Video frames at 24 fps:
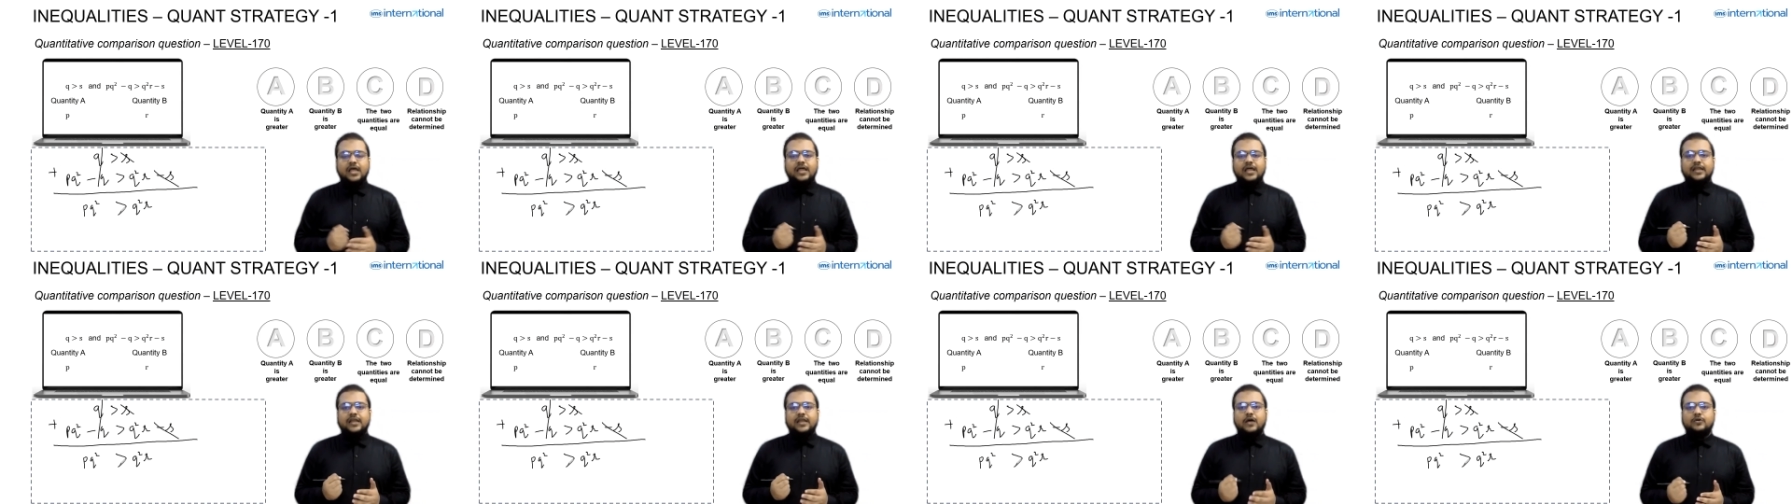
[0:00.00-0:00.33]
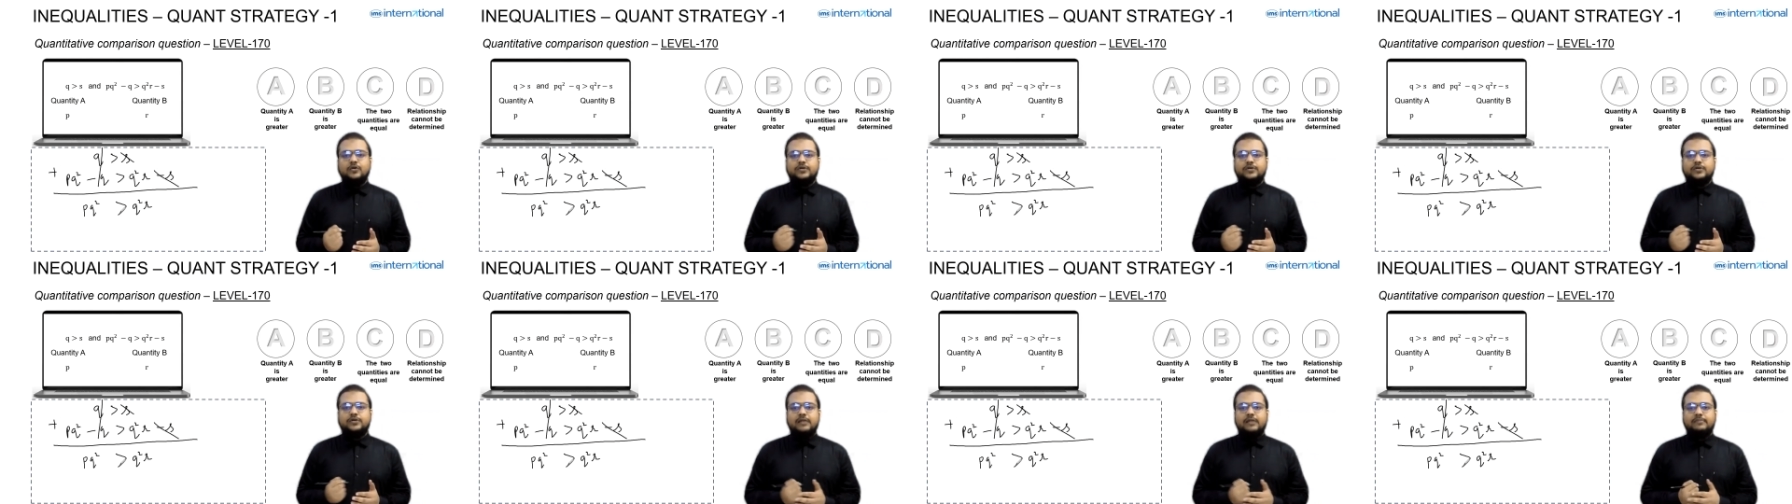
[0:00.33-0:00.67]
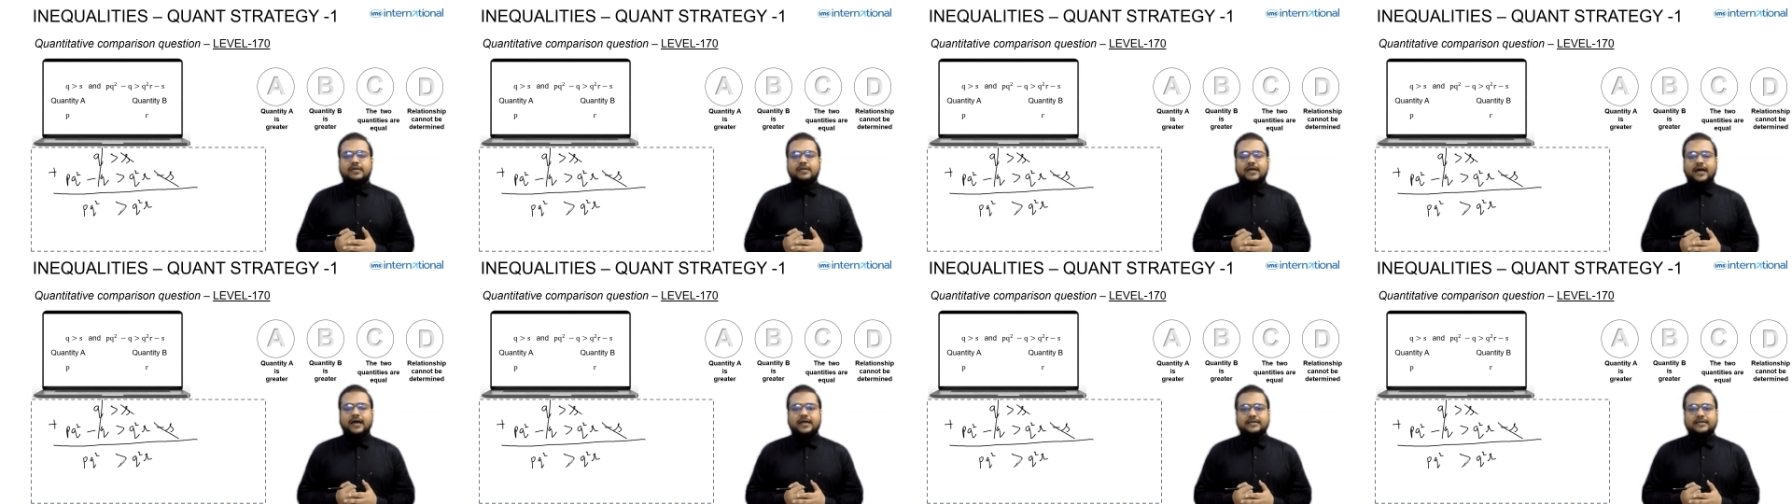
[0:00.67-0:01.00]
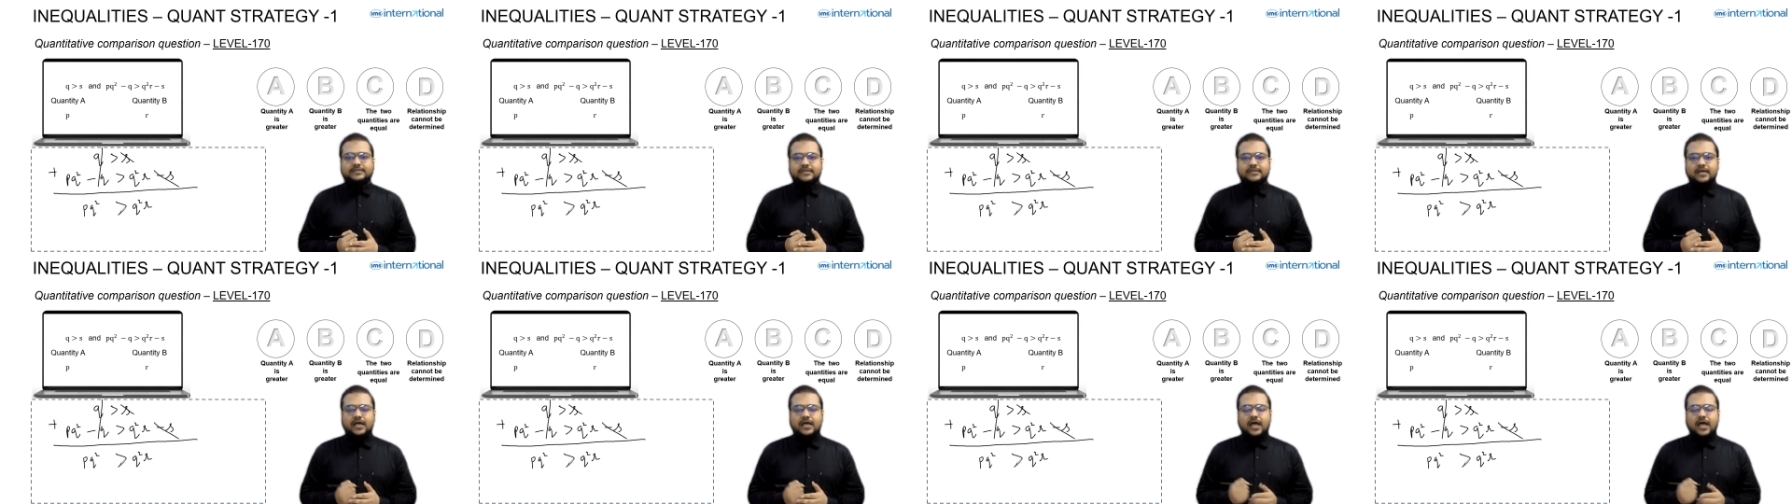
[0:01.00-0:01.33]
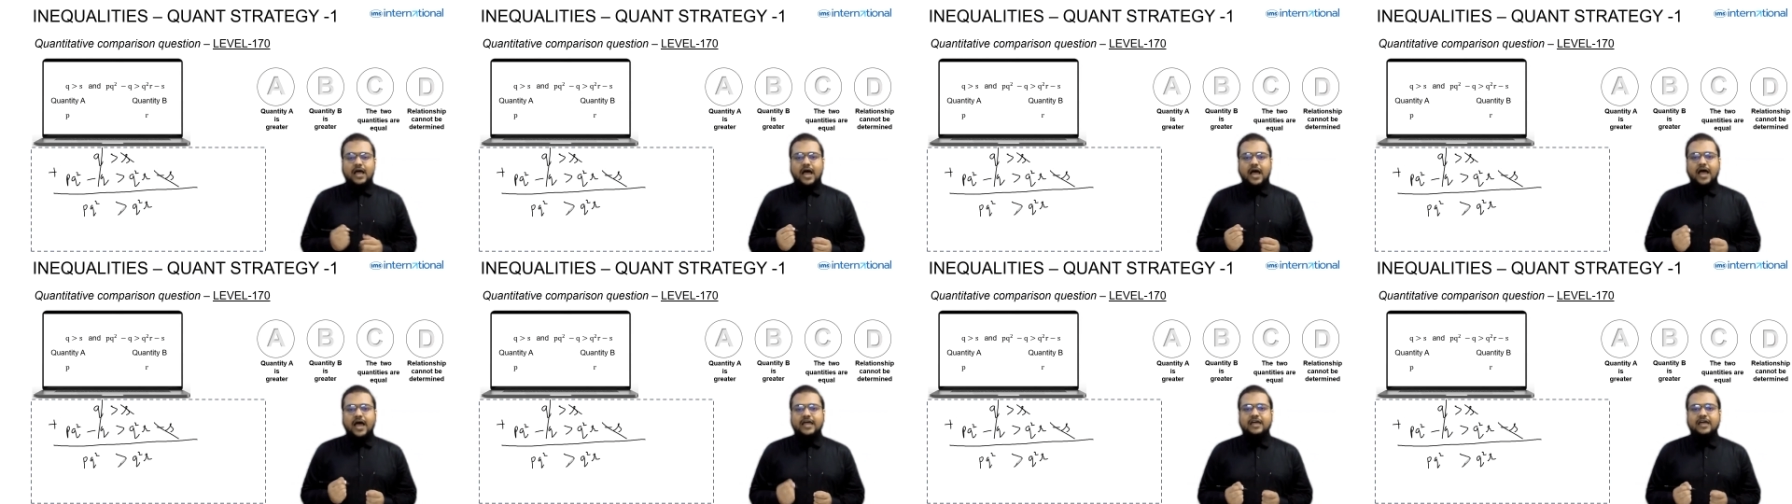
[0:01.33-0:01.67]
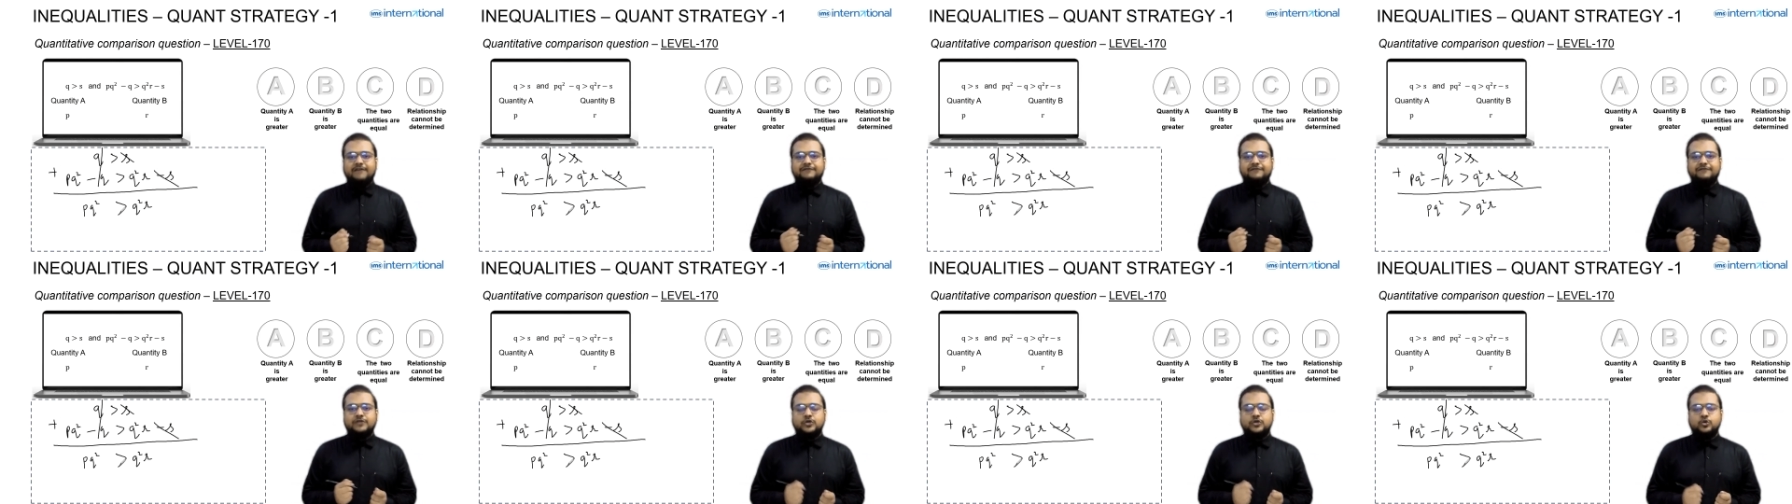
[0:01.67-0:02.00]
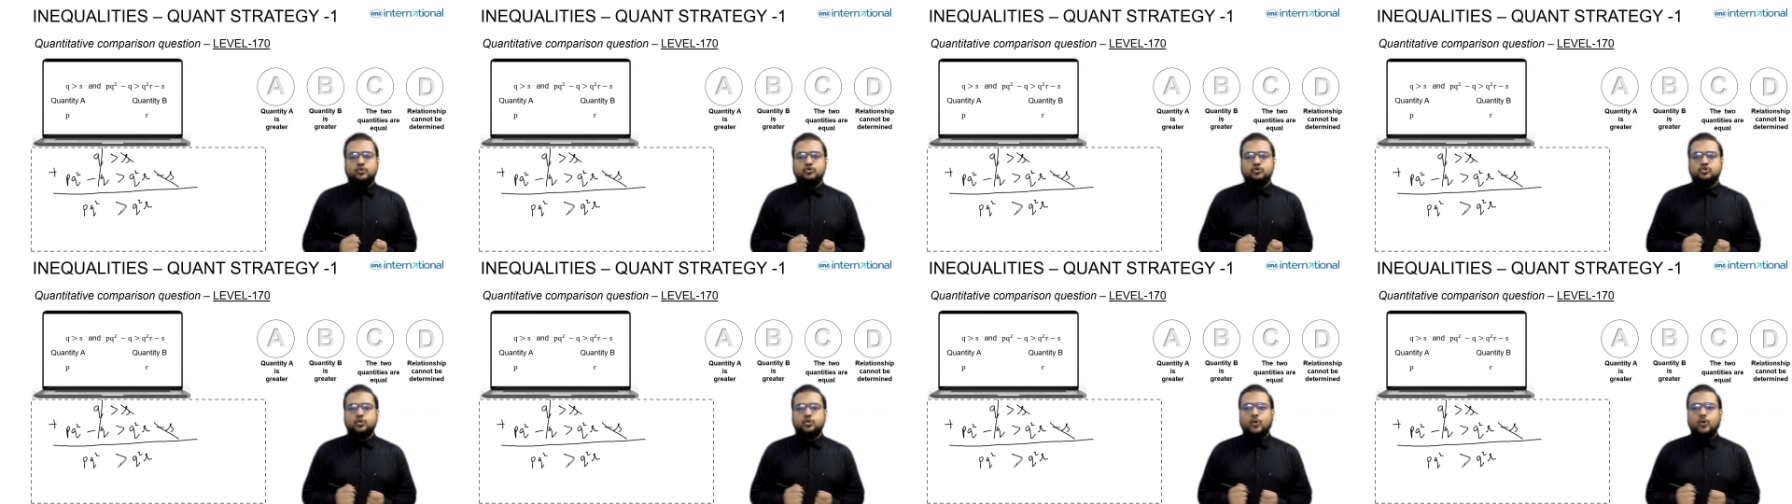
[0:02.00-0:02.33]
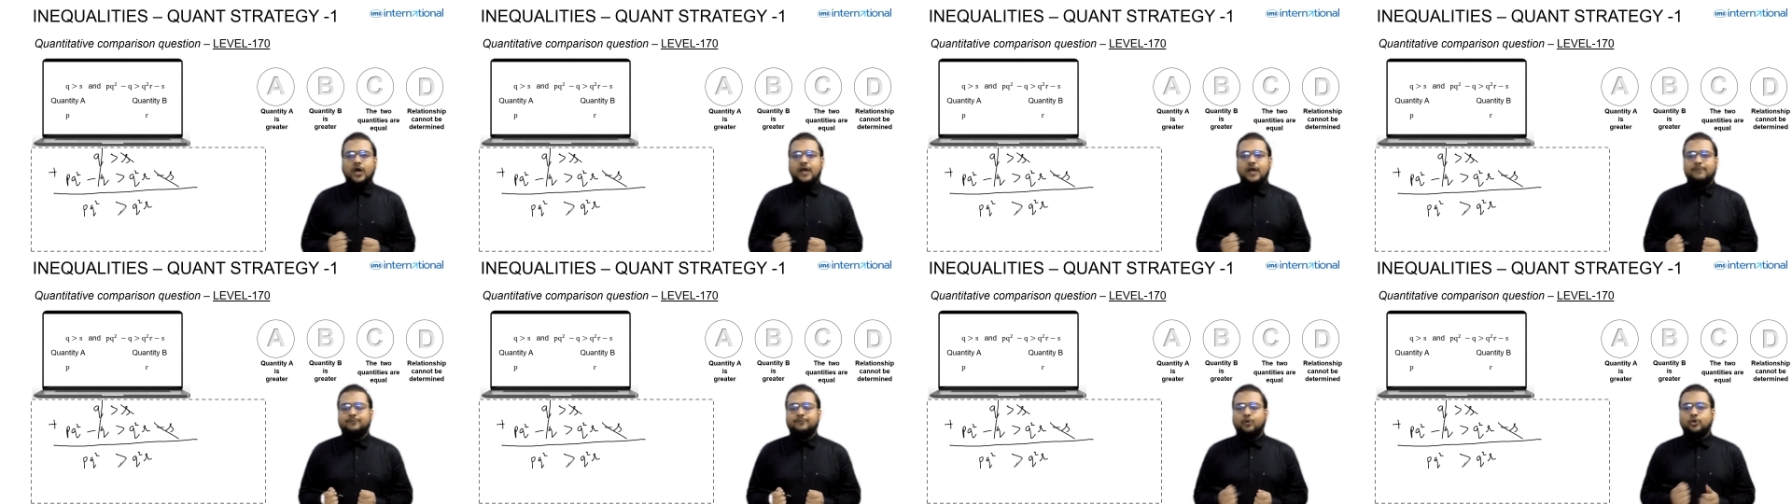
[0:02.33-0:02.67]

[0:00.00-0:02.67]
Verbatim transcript: Now tell me guys, I have q square